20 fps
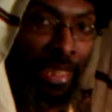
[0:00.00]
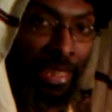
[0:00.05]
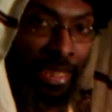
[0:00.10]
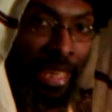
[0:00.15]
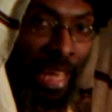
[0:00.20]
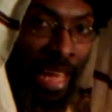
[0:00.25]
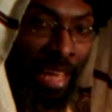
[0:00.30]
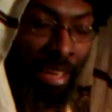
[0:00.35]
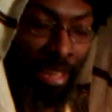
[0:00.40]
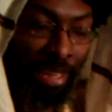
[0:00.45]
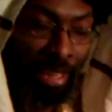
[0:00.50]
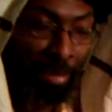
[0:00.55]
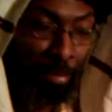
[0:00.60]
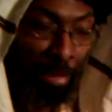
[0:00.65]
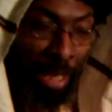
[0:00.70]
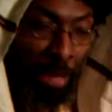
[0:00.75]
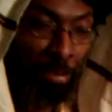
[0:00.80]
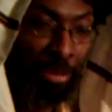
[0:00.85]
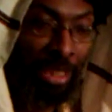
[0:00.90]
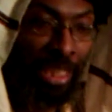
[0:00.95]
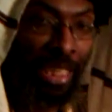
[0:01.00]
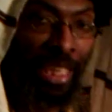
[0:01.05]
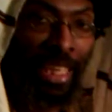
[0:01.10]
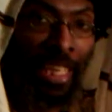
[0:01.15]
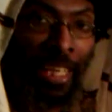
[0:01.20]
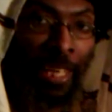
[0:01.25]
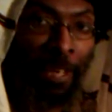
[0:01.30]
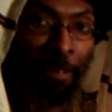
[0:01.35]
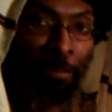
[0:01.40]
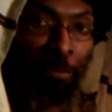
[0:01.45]
it becomes
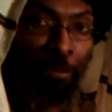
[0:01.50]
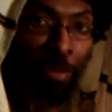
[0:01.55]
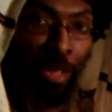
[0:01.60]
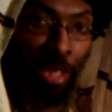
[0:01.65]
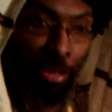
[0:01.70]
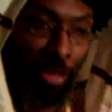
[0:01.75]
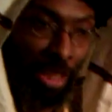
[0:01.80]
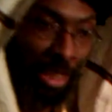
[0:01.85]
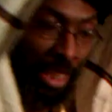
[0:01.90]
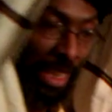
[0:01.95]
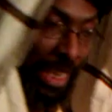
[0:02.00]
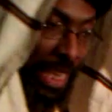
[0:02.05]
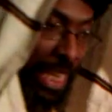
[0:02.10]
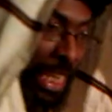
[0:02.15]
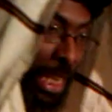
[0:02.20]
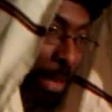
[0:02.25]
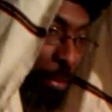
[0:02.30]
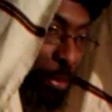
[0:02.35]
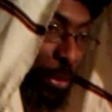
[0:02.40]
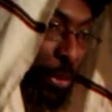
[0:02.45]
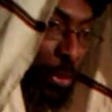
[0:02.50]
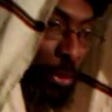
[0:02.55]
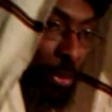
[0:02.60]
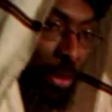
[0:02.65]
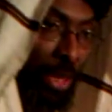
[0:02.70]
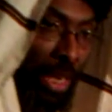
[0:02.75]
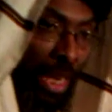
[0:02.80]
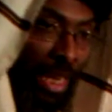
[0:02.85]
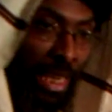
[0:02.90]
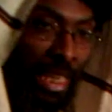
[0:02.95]
clear in the Hebrew
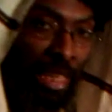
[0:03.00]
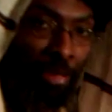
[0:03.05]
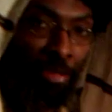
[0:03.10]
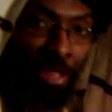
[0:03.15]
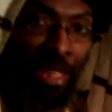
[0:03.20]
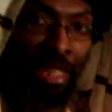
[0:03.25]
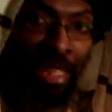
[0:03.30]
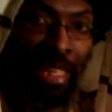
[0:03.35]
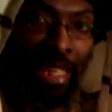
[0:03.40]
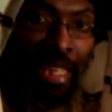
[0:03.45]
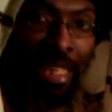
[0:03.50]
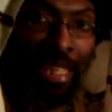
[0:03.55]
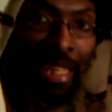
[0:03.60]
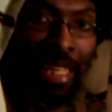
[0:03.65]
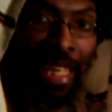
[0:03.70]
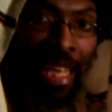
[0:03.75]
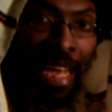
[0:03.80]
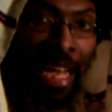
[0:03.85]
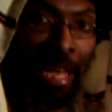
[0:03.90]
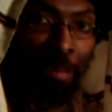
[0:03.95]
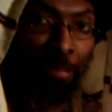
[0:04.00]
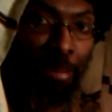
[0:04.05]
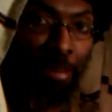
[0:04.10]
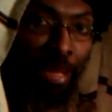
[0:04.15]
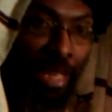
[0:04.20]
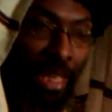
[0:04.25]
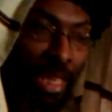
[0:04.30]
and even in the Ethiopic.